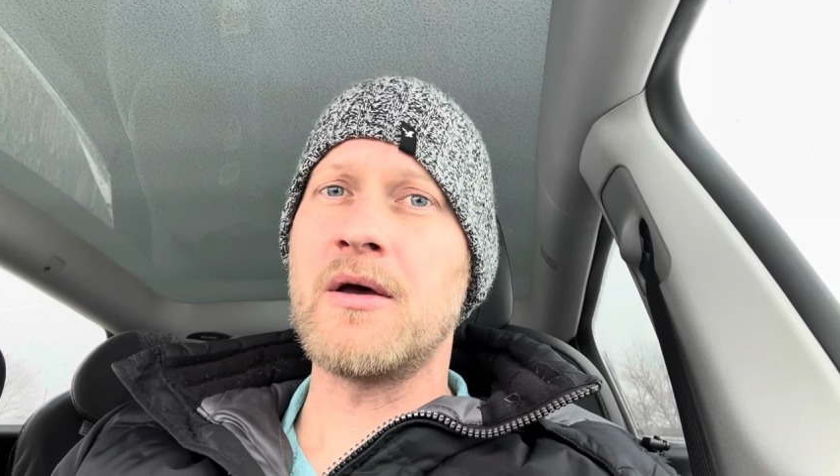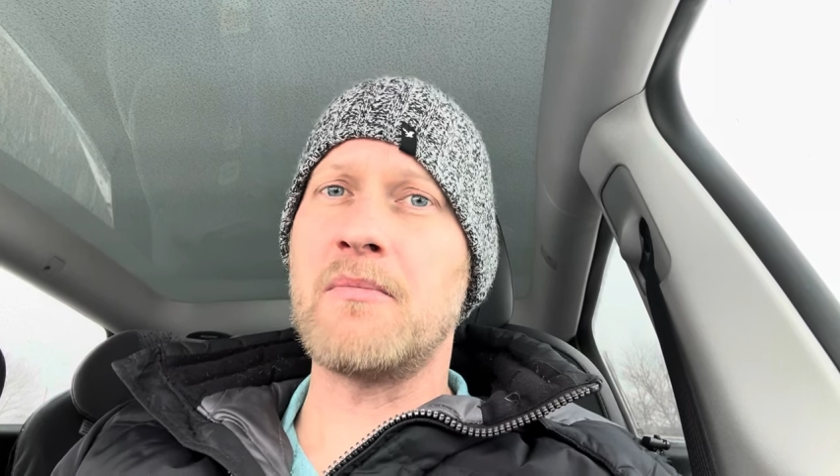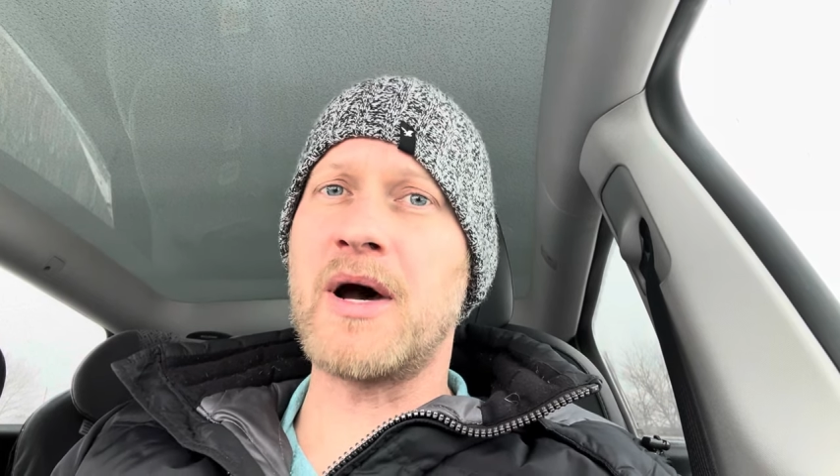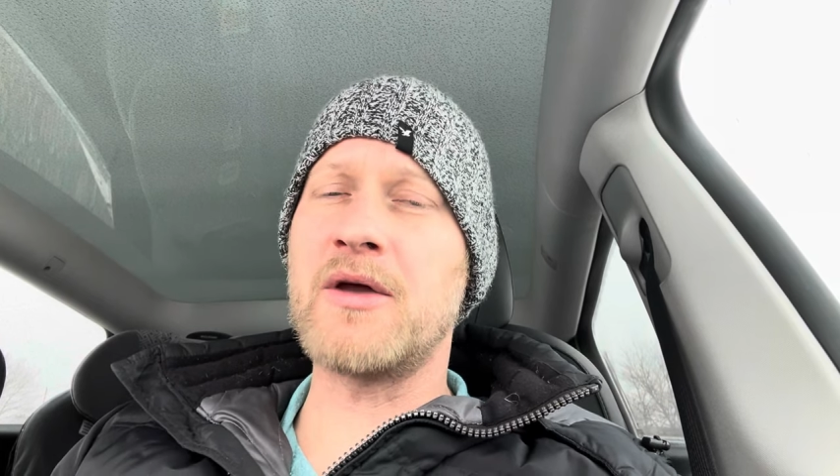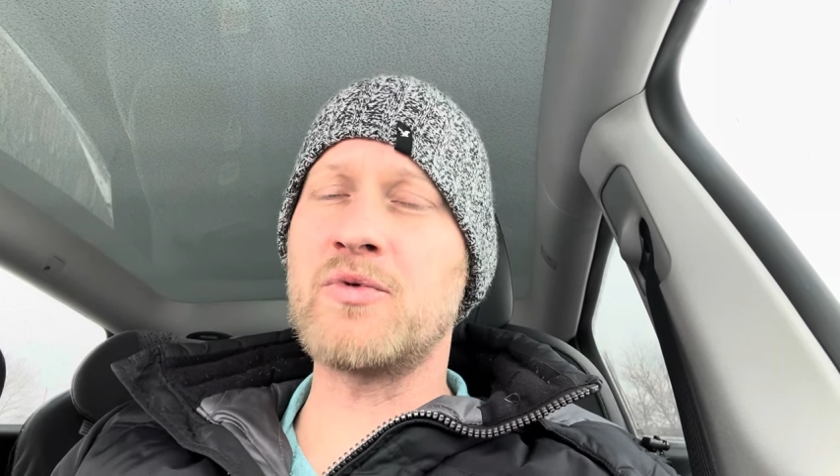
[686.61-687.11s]

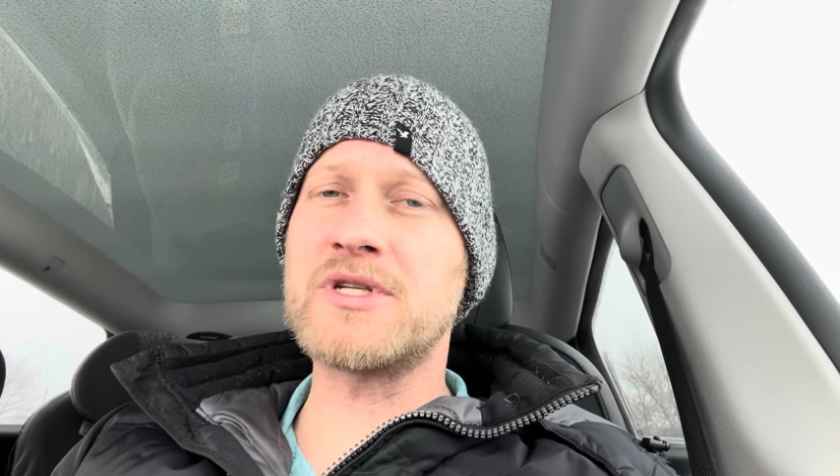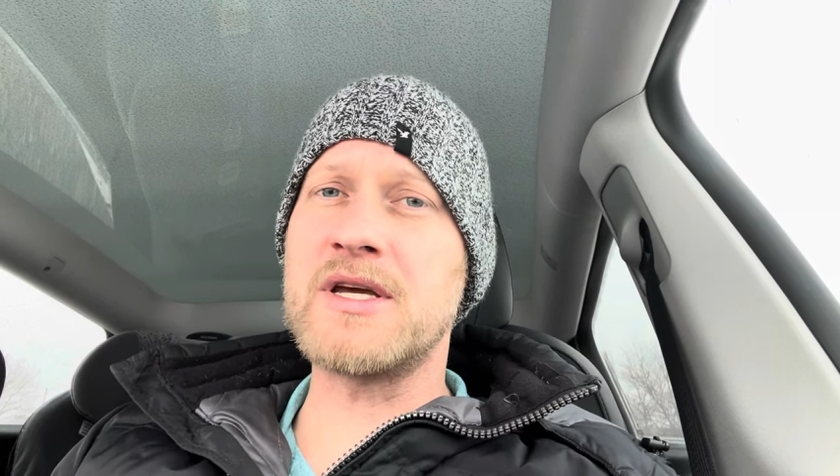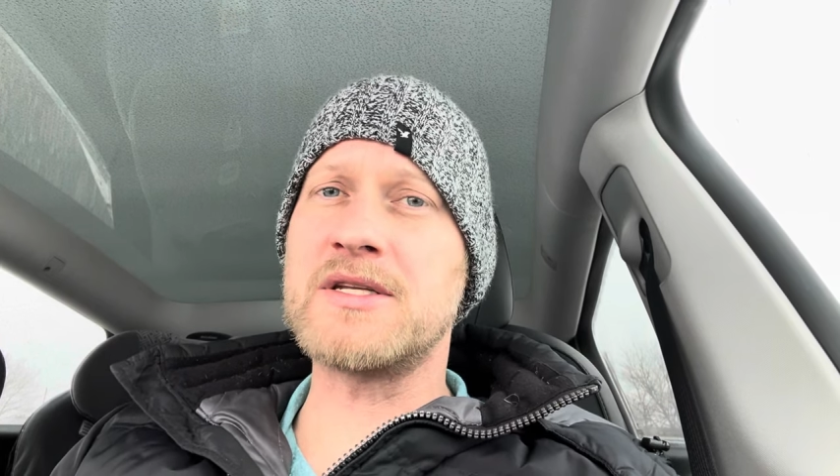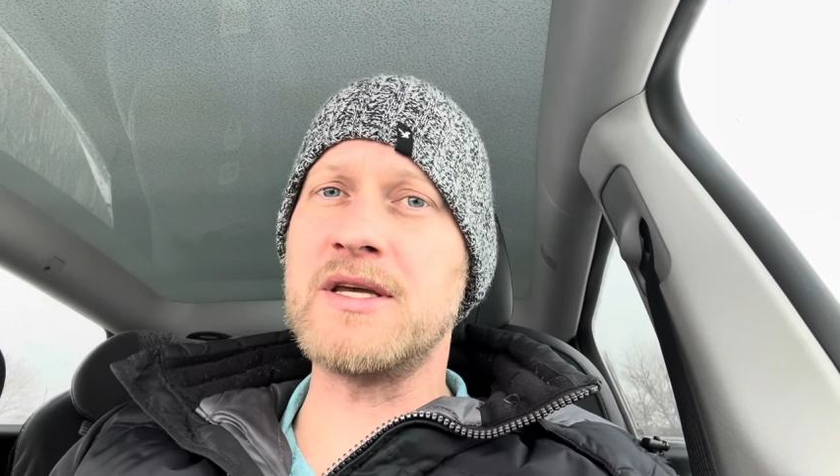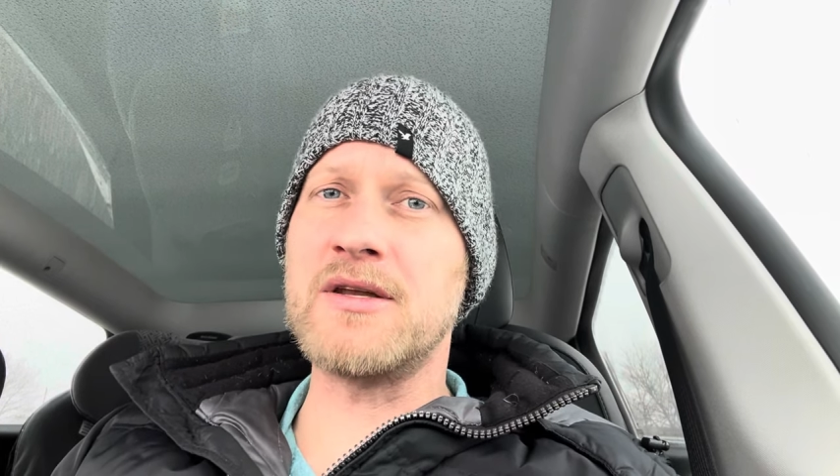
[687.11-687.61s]
Mine was
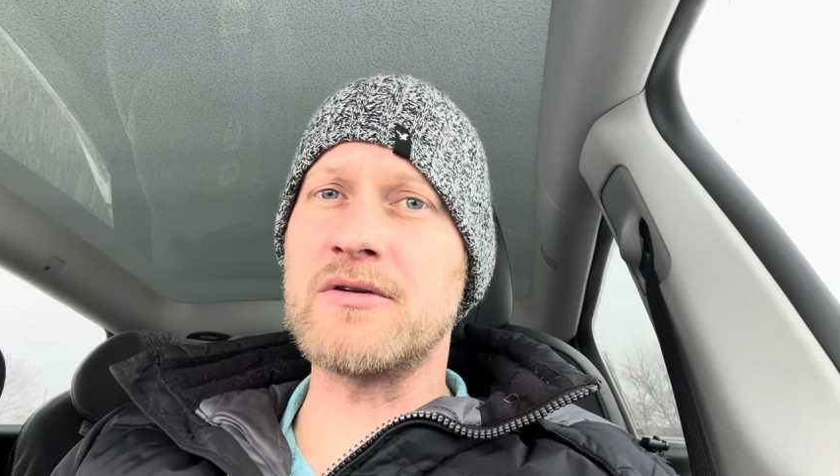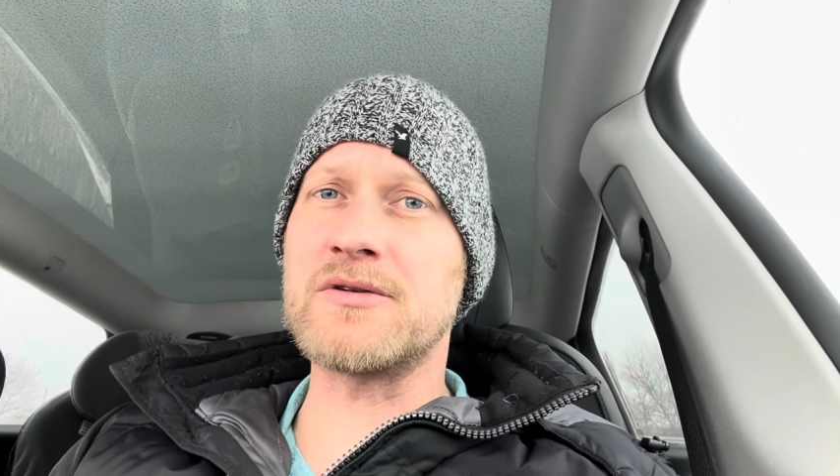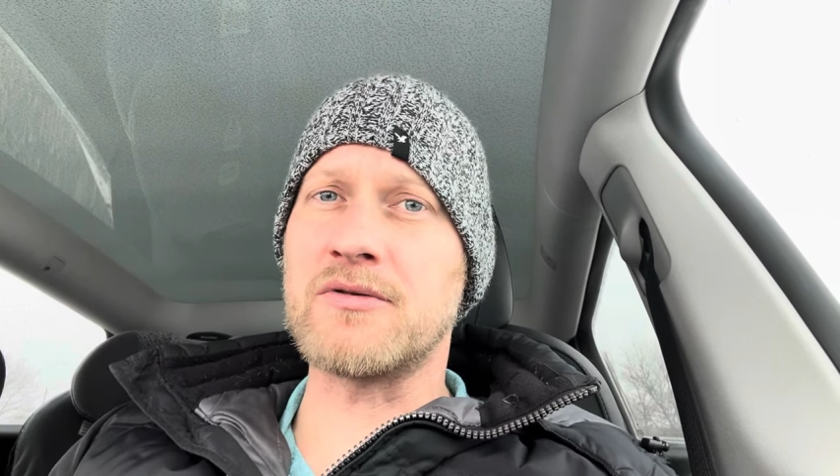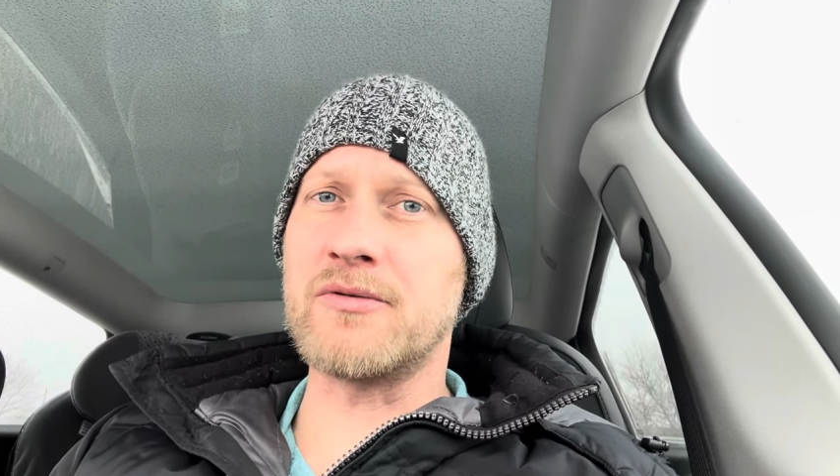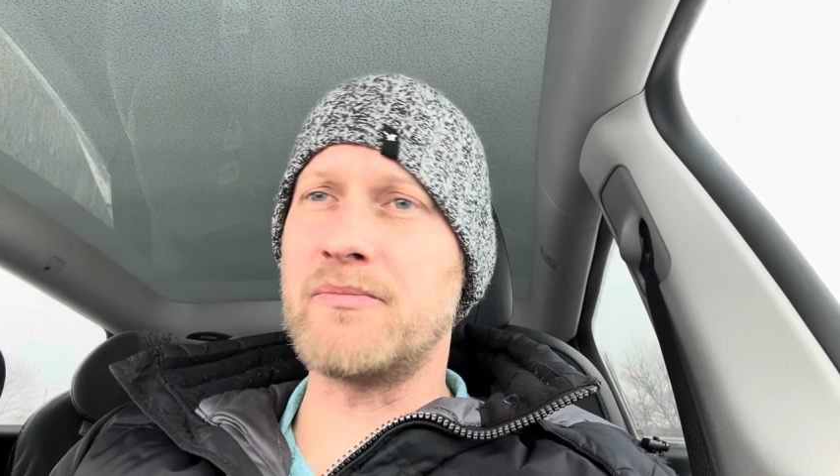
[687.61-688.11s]
18 years old.